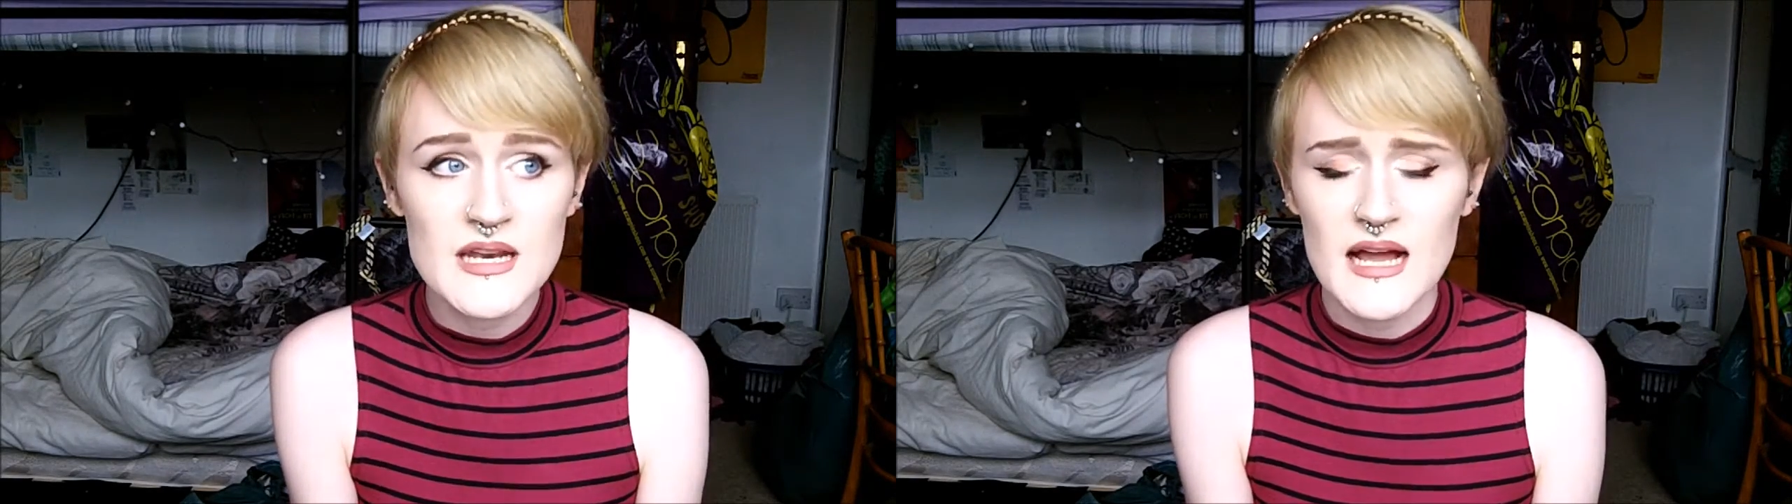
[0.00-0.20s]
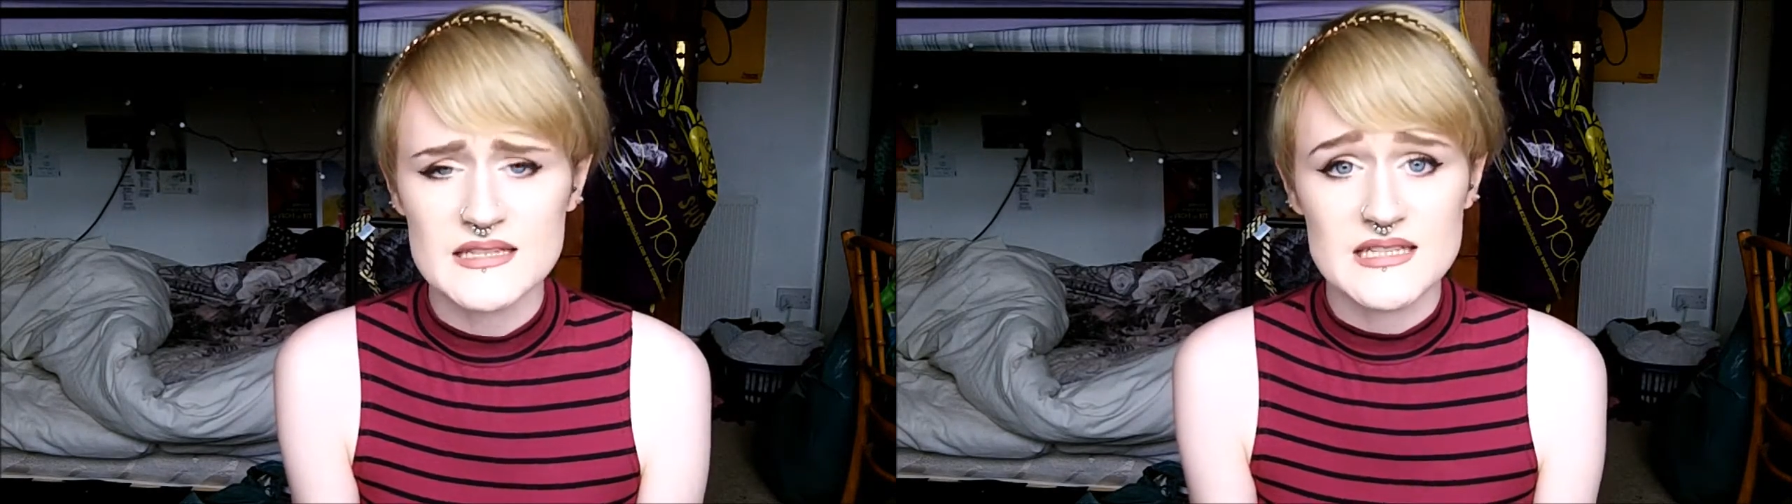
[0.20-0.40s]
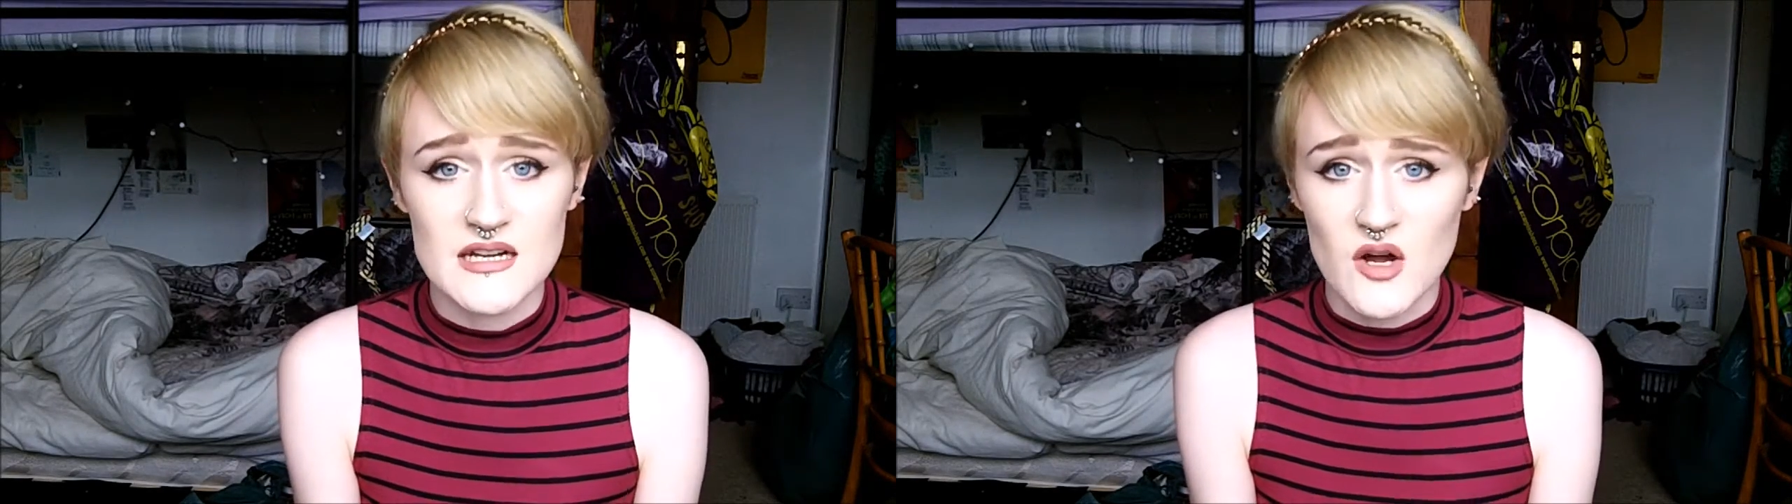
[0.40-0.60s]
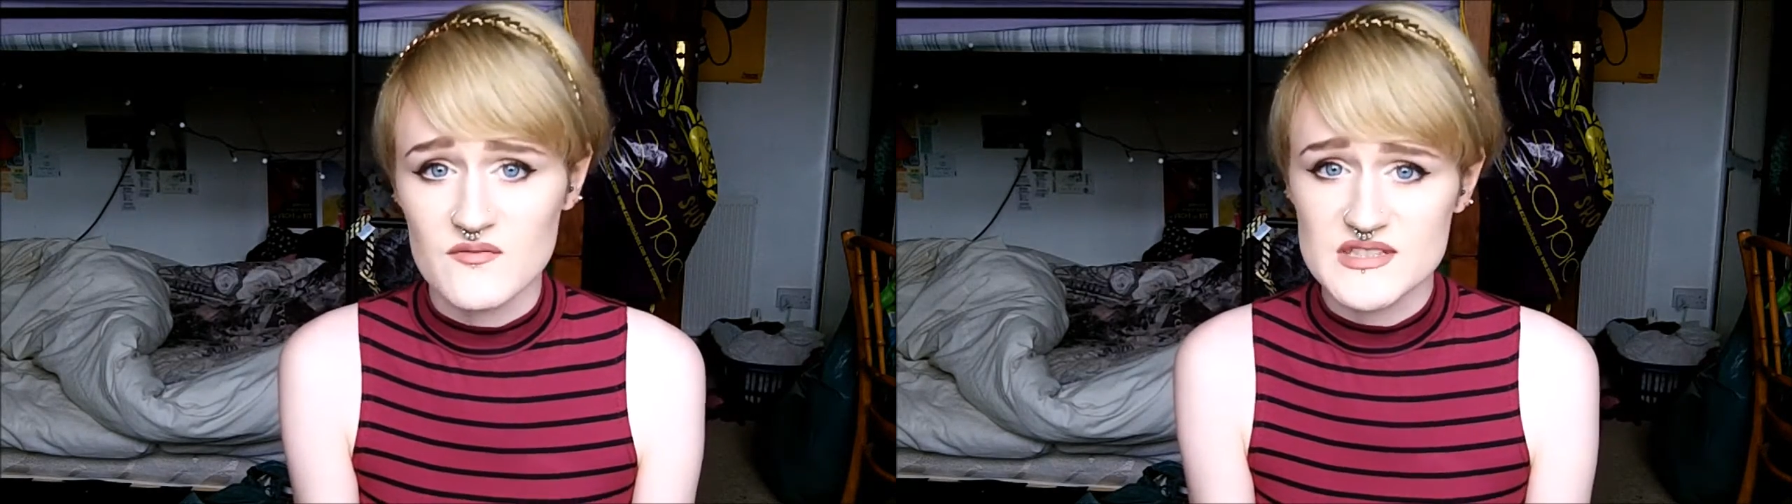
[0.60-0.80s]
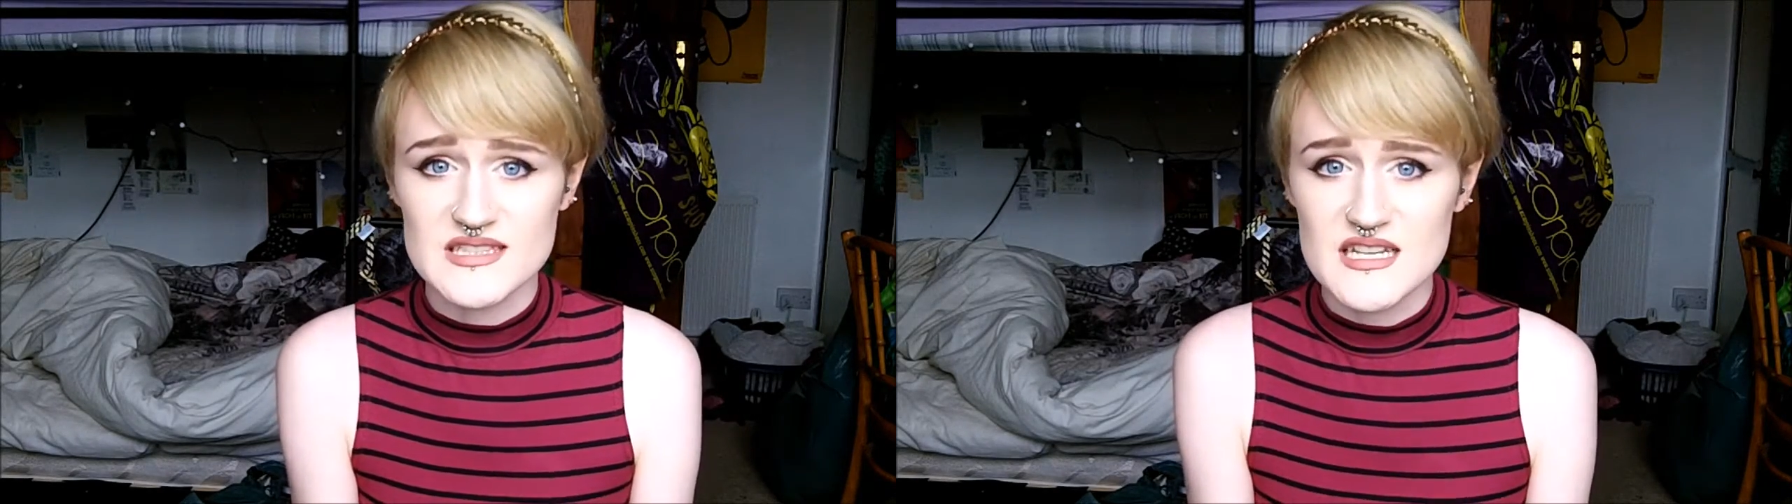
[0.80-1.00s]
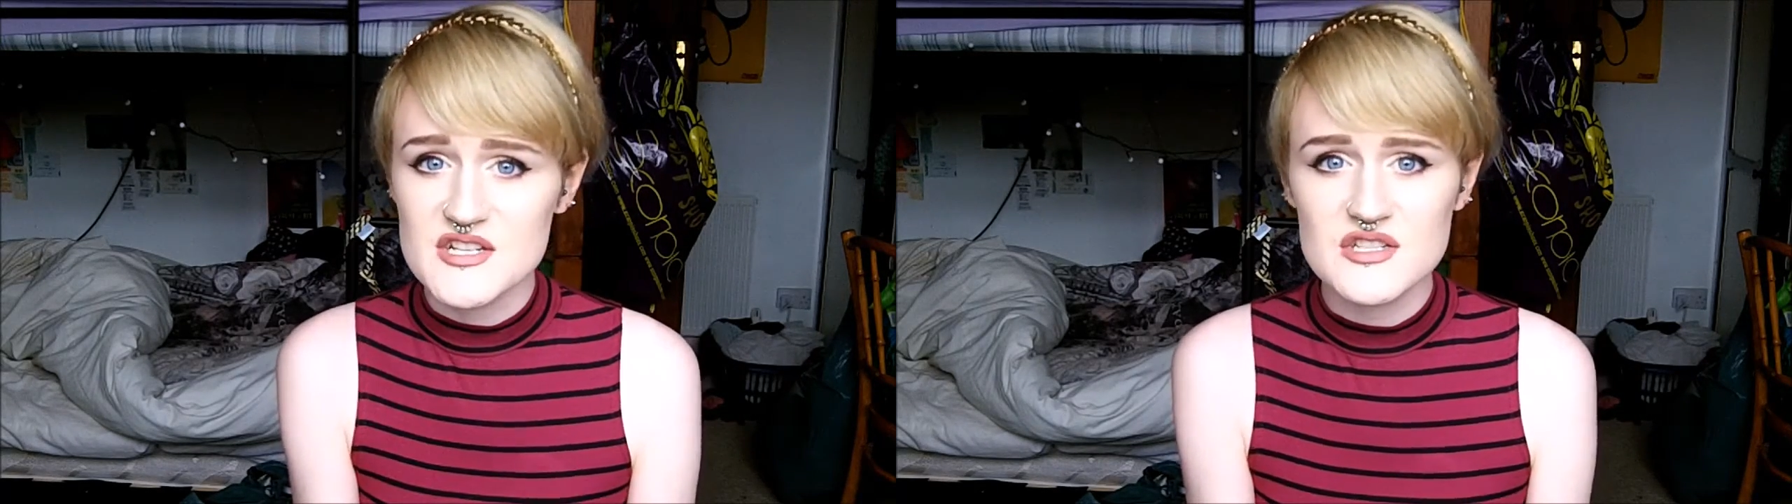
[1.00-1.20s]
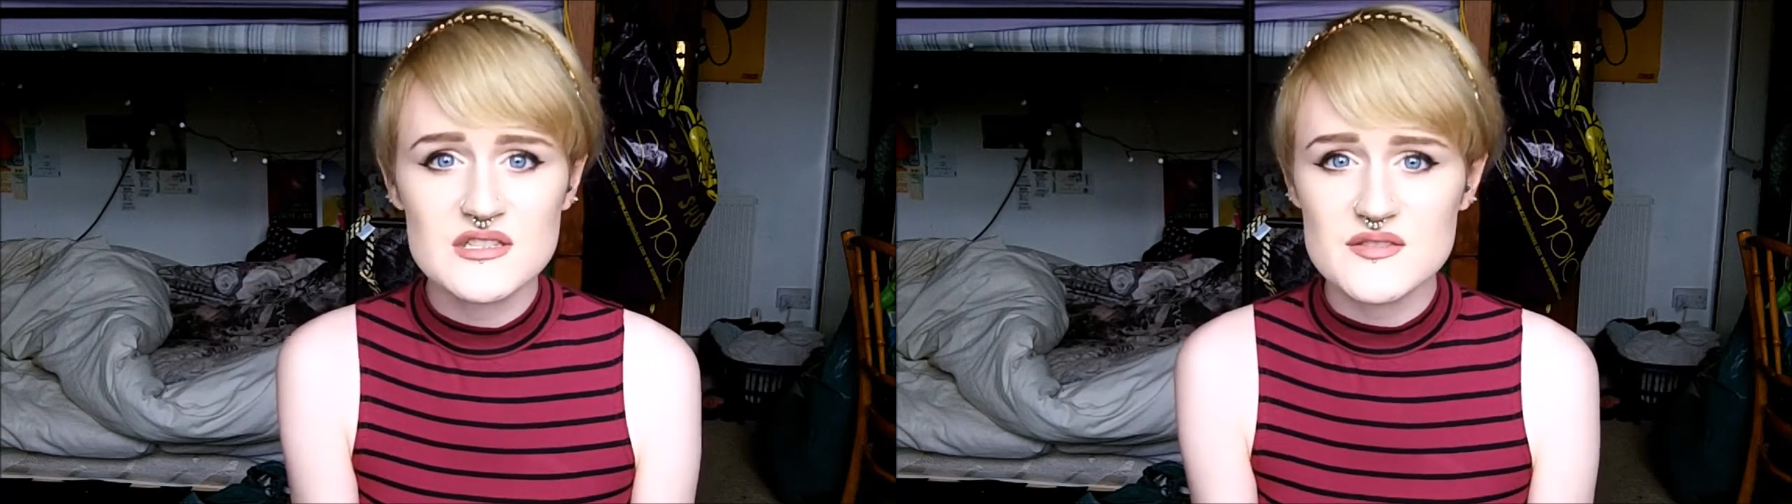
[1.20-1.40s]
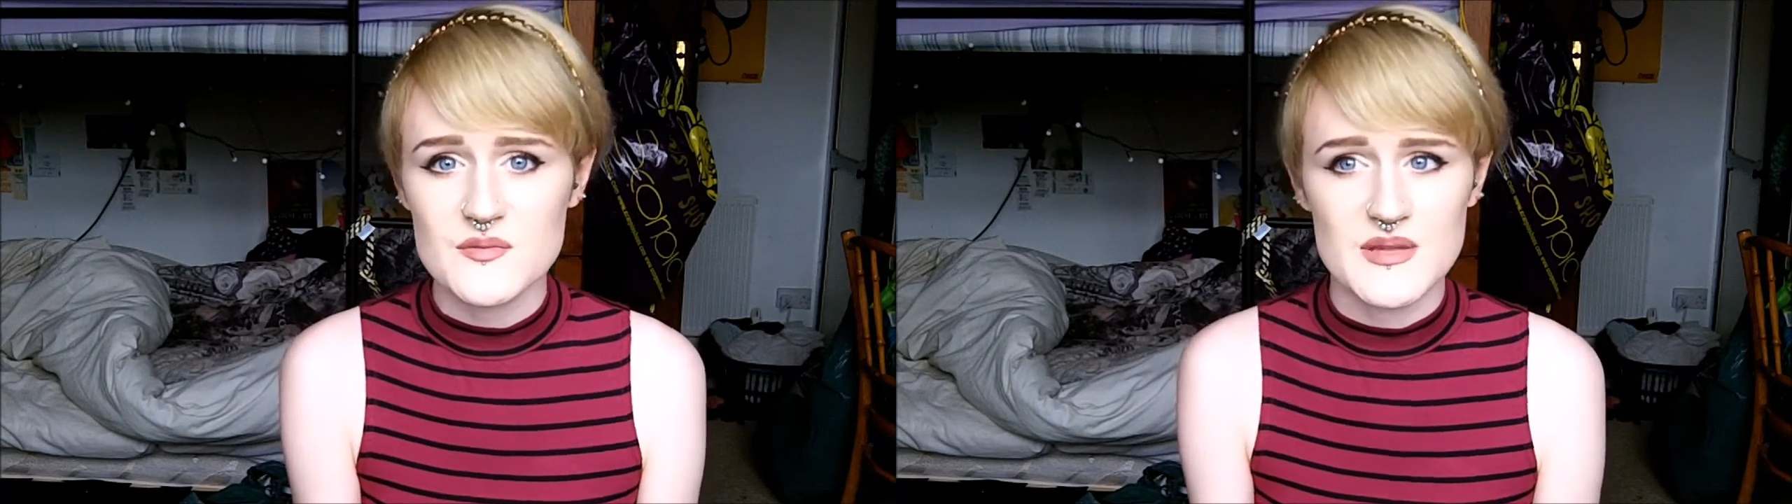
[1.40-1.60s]
I could hear
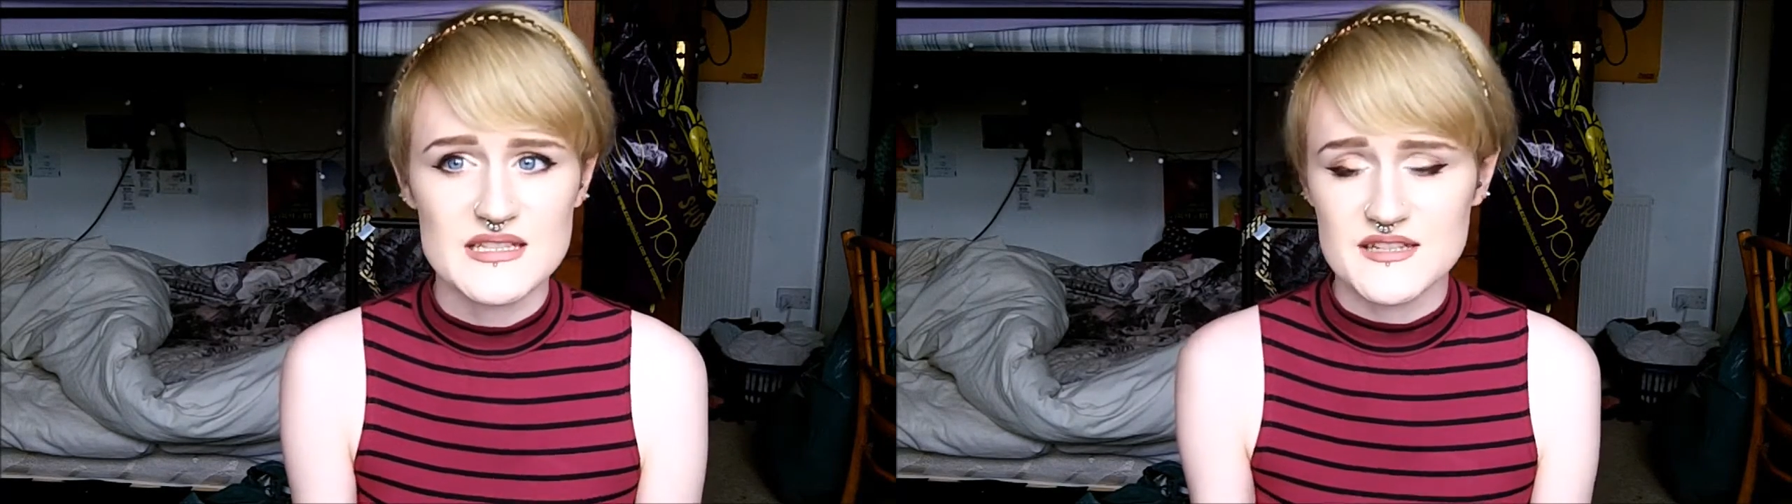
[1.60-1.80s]
conversations from